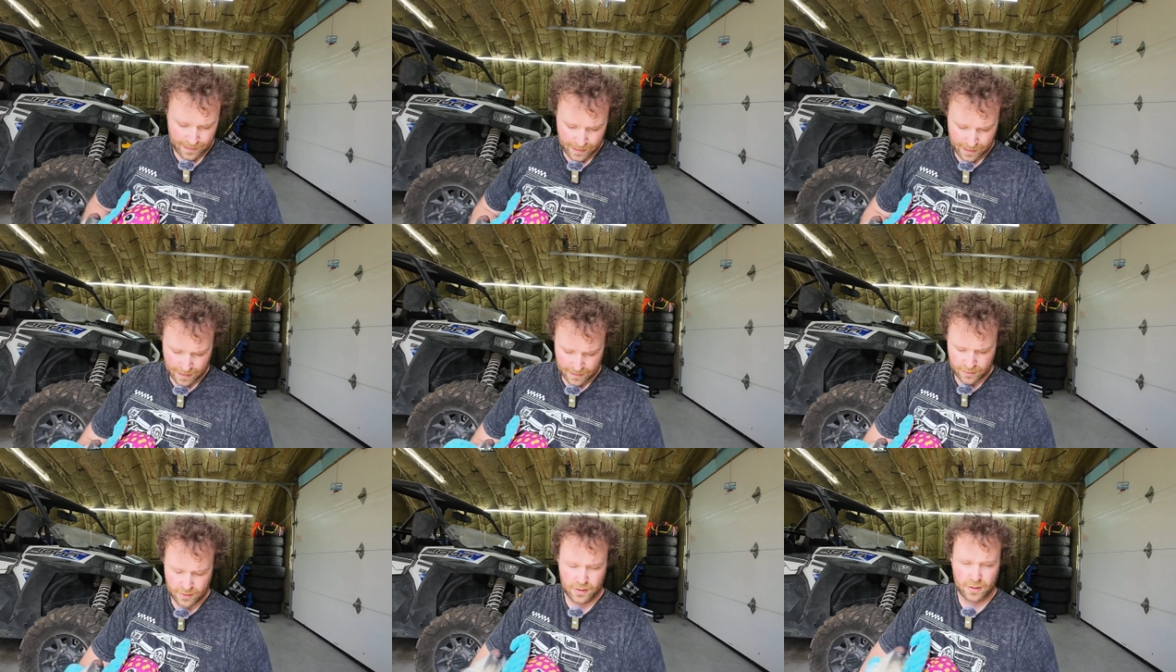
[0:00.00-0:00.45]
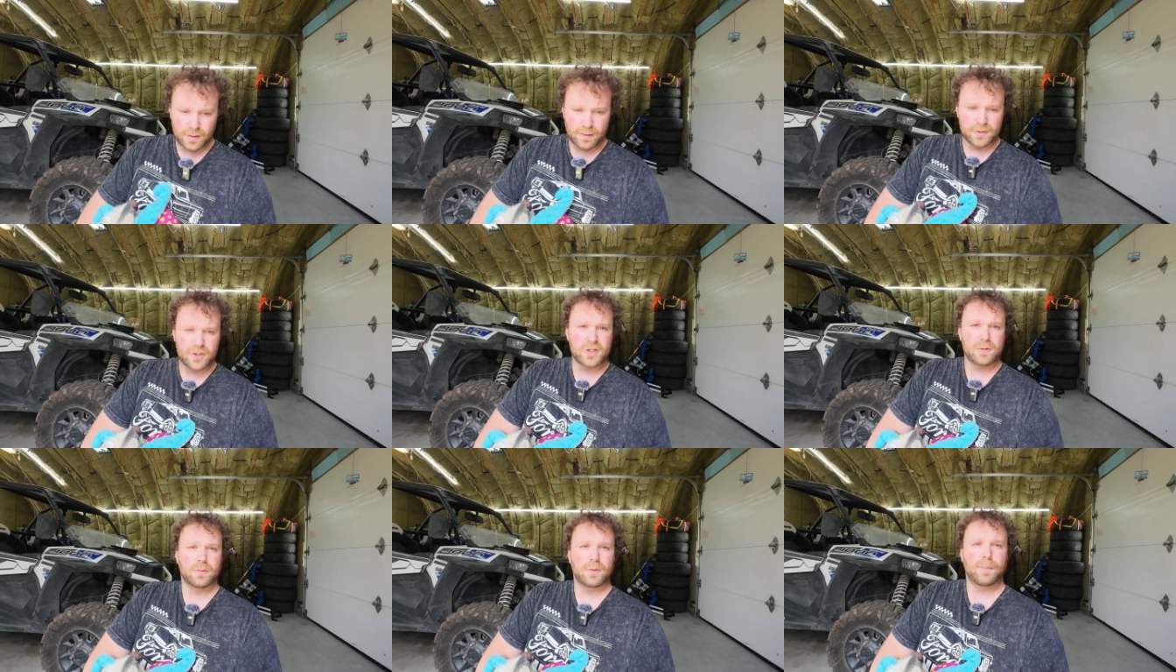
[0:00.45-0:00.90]
And you're
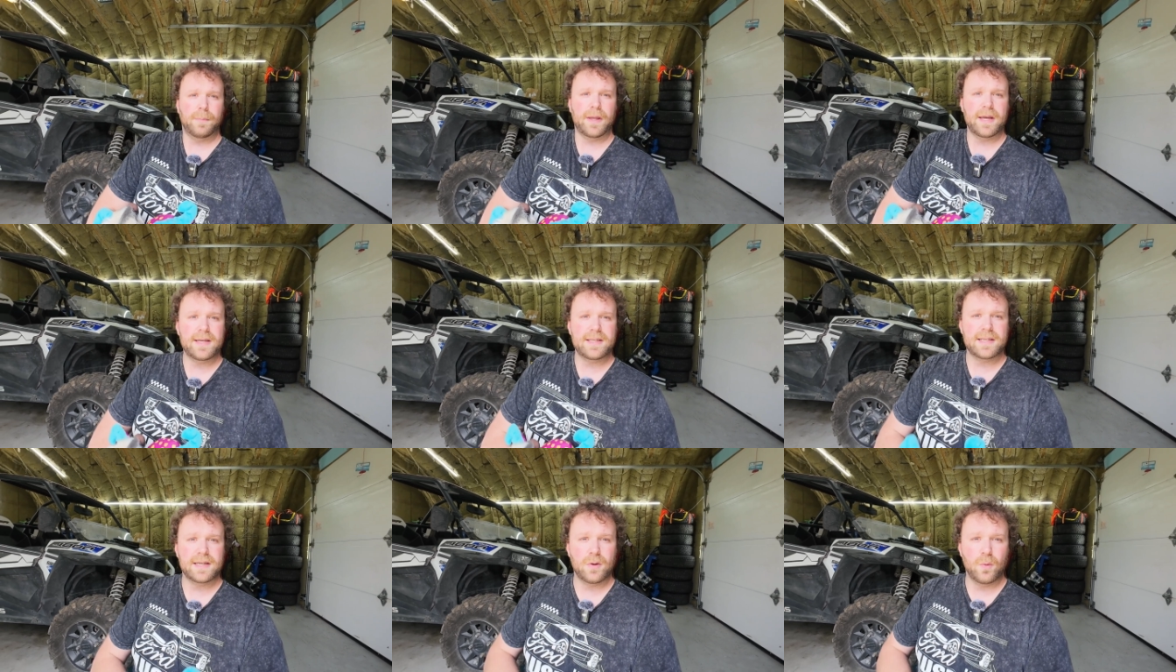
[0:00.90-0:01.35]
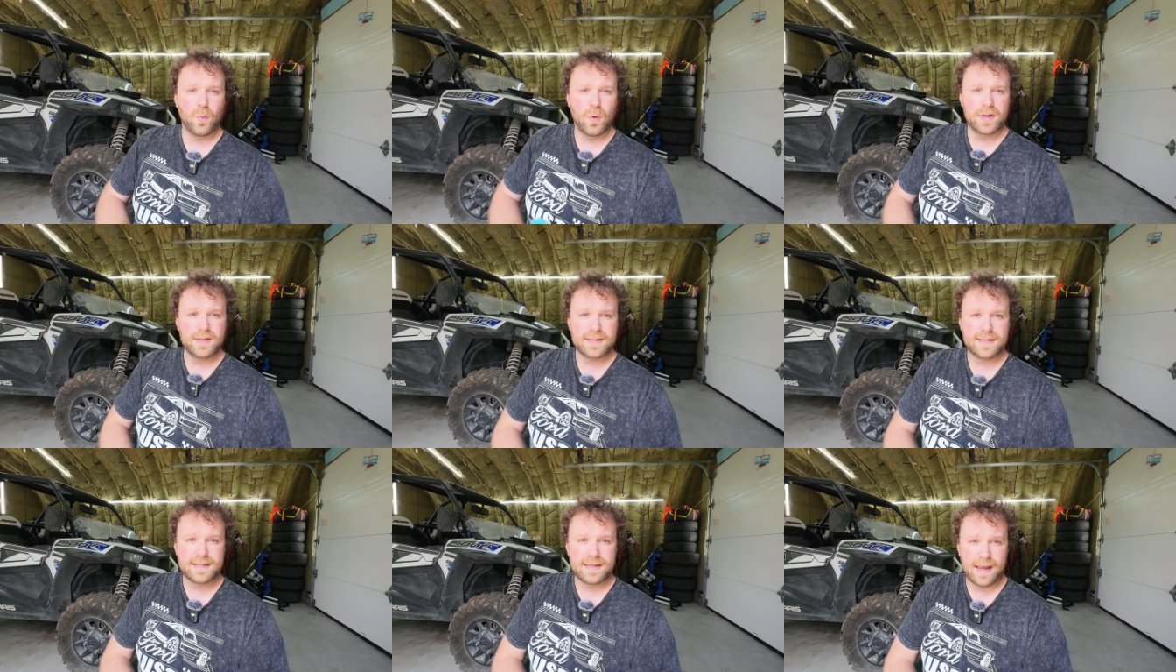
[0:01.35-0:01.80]
just replacing
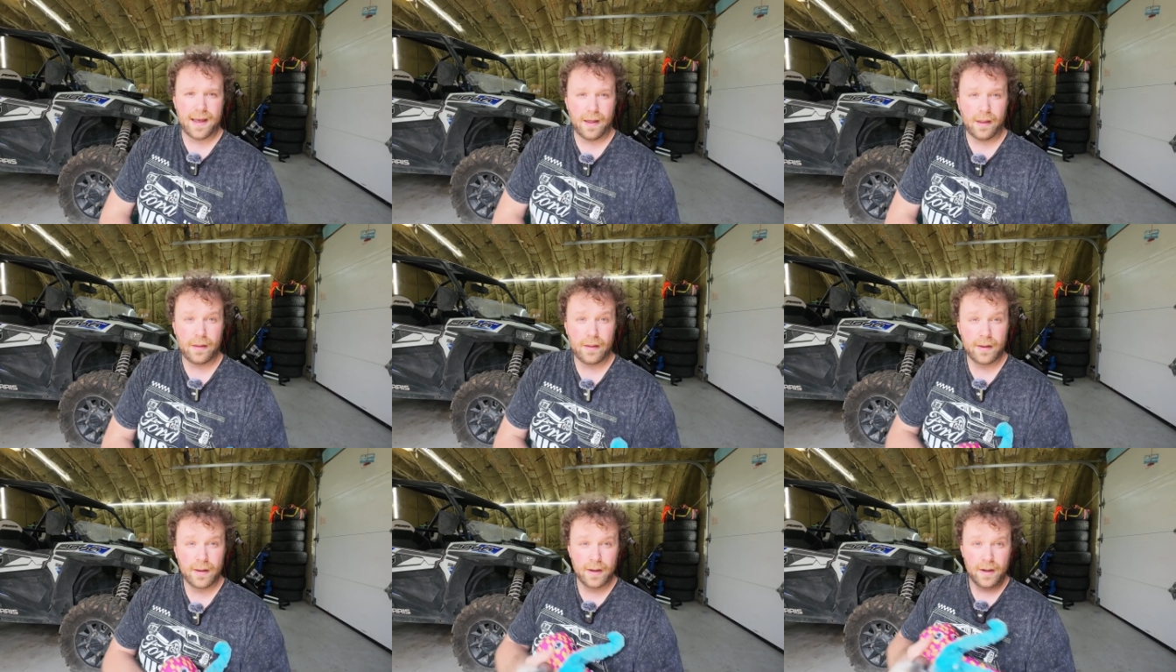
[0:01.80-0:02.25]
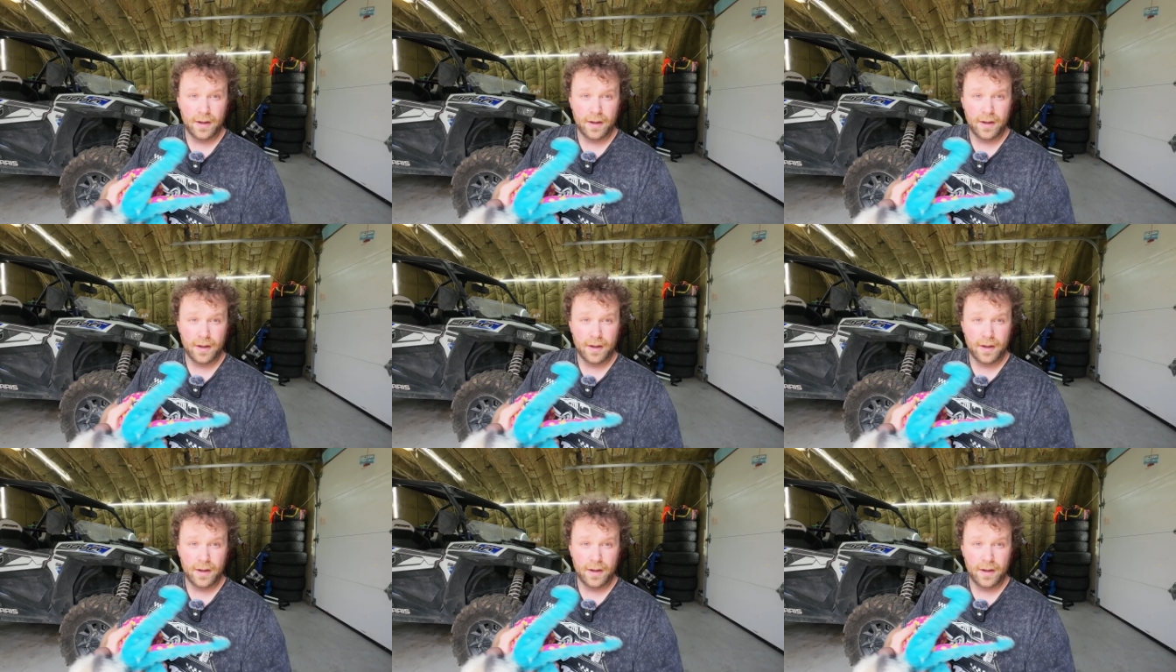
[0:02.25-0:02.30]
one cell,